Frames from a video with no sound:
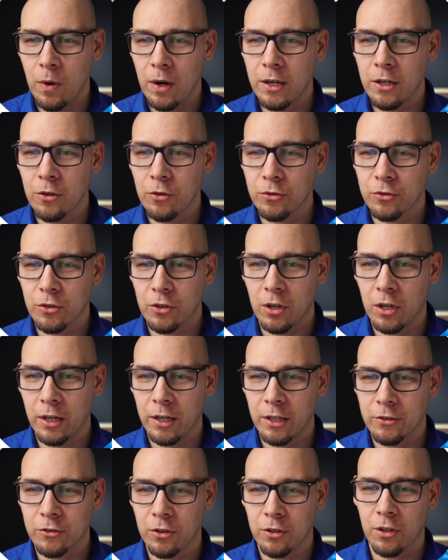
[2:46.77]
When user
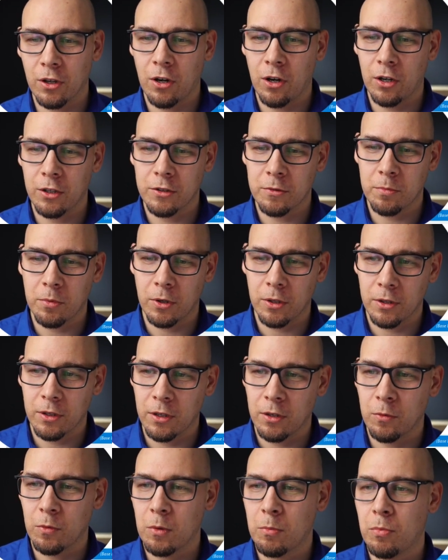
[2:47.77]
clicks on the hotspot
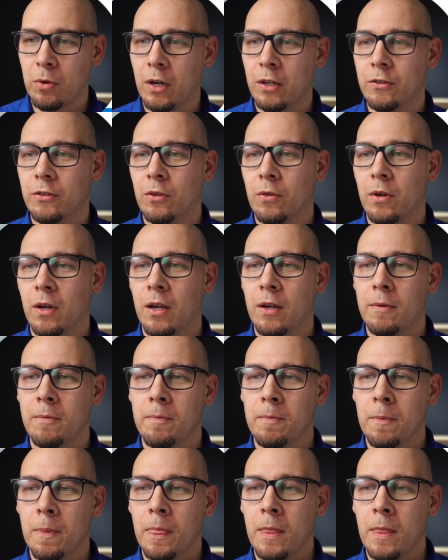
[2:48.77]
and we press OK.